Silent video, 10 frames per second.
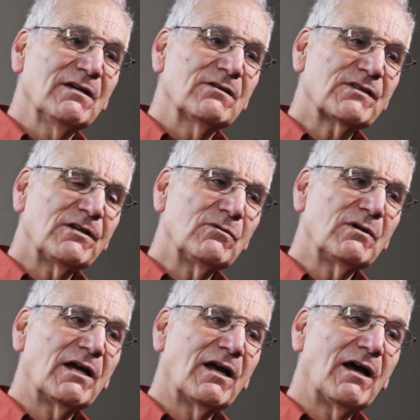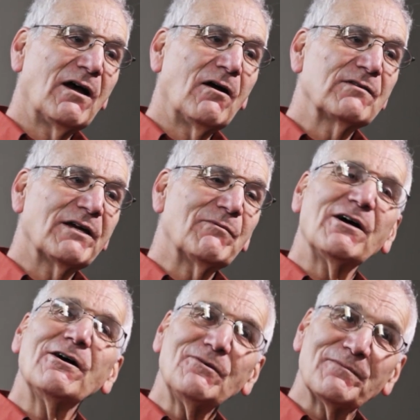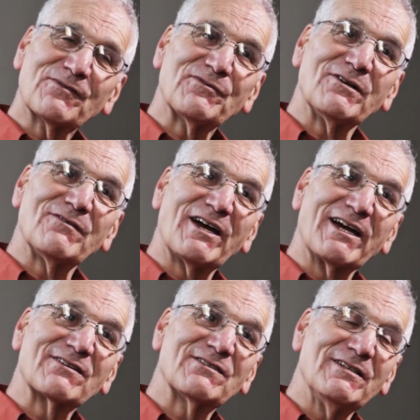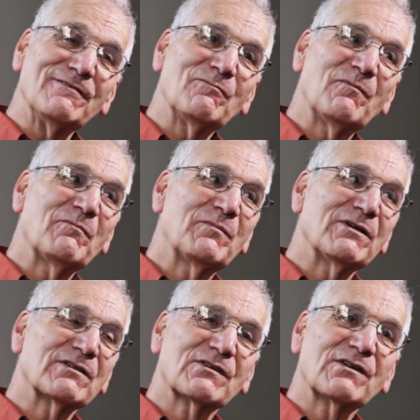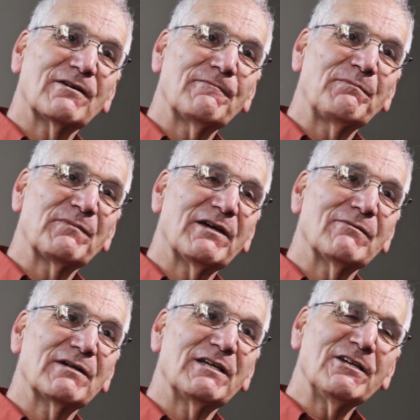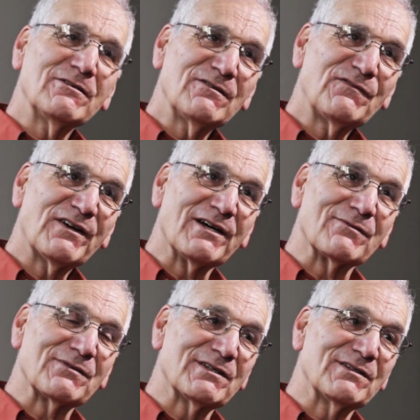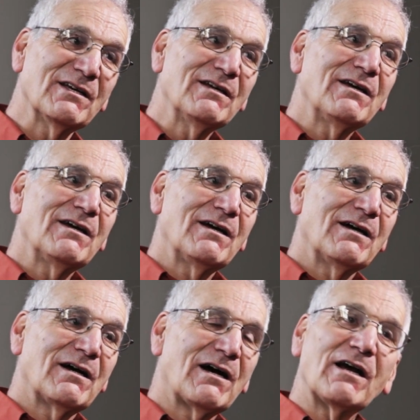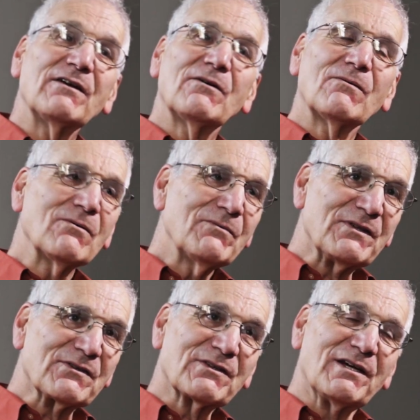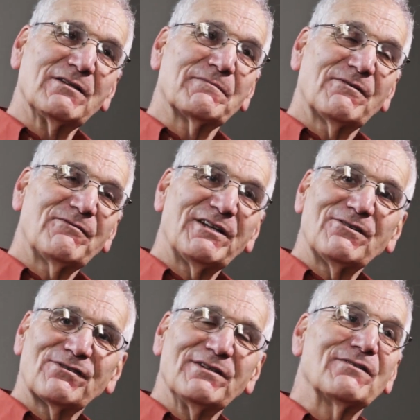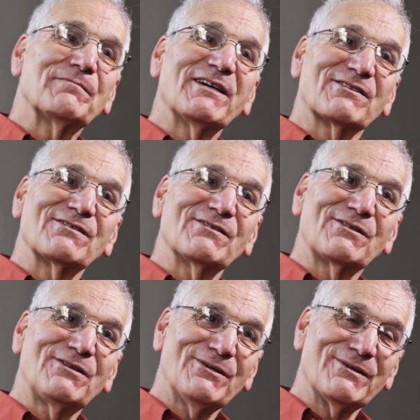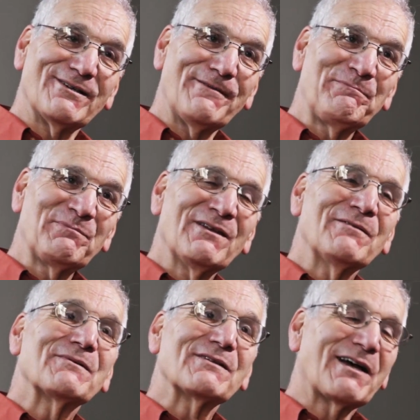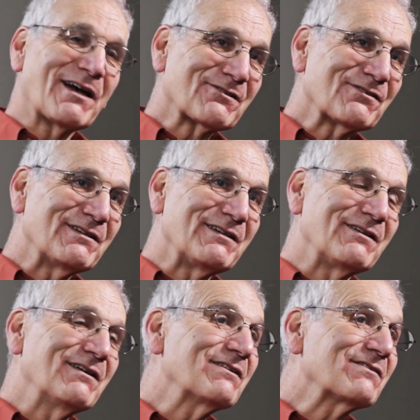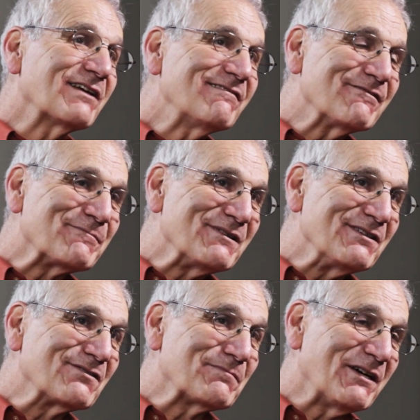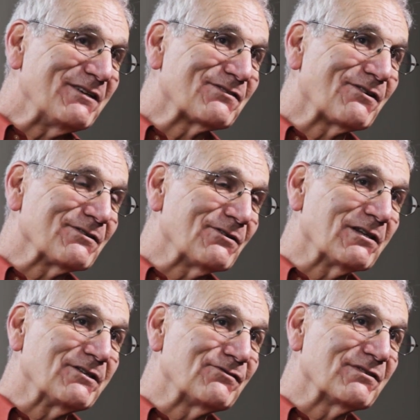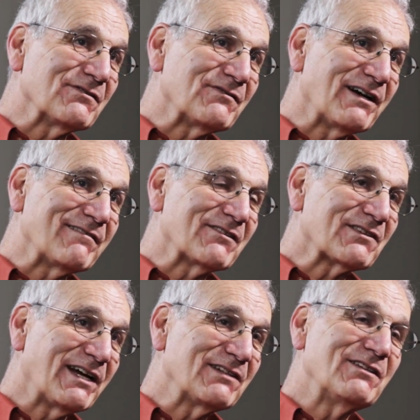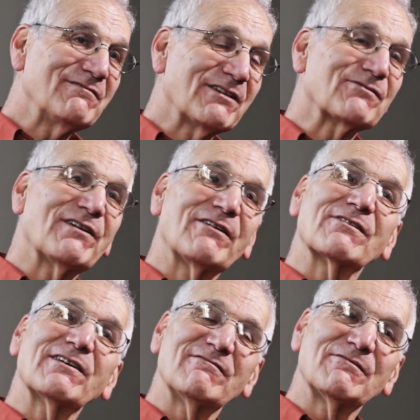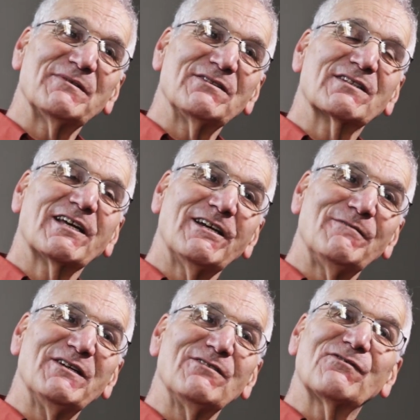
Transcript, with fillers: So there were hopes for a vaccine, but they were ill-founded. I always say that prevention is better than cure, but actually therapies based on knowledge of the virus, antiretroviral therapies came in